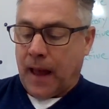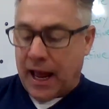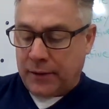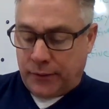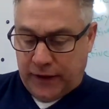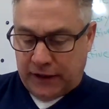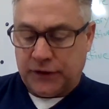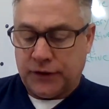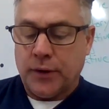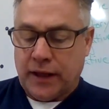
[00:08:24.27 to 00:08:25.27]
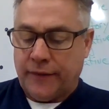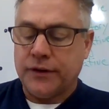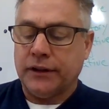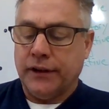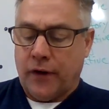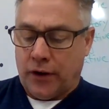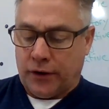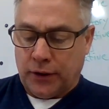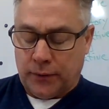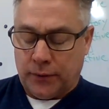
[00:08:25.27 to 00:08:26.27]
I don't think it's so clever to live on
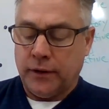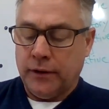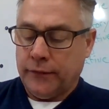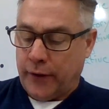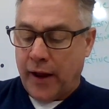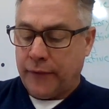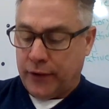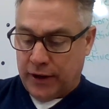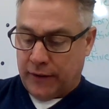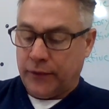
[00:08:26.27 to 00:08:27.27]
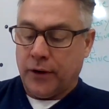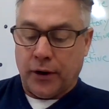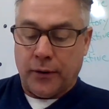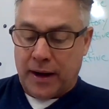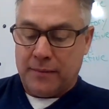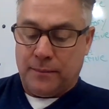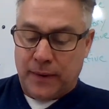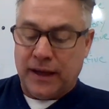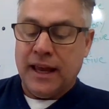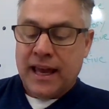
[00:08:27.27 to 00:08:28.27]
alone, forever and ever, in a great
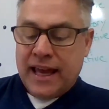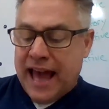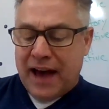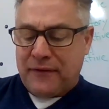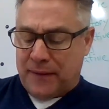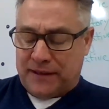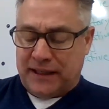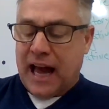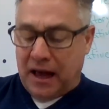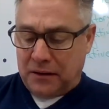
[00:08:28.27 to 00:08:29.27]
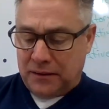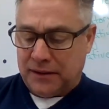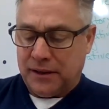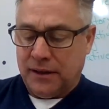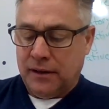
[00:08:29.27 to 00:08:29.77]
big, half-empty house,